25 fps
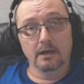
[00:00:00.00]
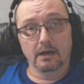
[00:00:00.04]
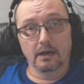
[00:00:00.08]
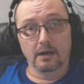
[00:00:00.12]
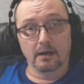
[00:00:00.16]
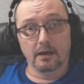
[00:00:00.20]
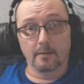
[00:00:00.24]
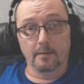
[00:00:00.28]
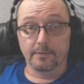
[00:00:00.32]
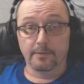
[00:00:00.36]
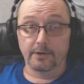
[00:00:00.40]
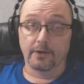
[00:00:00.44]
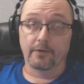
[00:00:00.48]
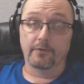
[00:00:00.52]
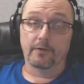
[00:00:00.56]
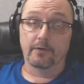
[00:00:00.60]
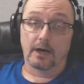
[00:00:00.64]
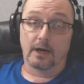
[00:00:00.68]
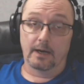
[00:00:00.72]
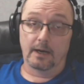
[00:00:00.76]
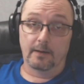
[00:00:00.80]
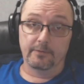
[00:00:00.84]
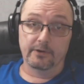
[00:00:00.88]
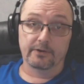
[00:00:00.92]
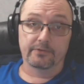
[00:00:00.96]
Um, you know,
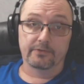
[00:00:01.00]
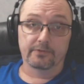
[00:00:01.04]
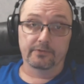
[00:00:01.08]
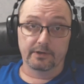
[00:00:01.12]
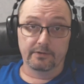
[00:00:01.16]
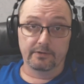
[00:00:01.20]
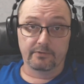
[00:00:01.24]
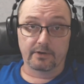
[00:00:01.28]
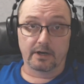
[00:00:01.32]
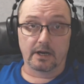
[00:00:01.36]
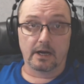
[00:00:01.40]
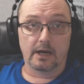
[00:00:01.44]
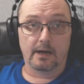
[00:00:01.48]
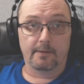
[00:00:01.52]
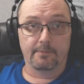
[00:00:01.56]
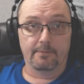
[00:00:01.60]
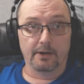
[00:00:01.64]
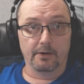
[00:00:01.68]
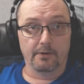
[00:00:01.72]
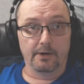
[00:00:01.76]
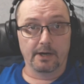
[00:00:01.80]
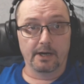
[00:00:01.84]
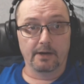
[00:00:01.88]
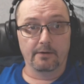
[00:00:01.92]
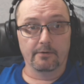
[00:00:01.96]
obviously for
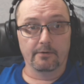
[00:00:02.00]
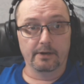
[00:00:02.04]
copyright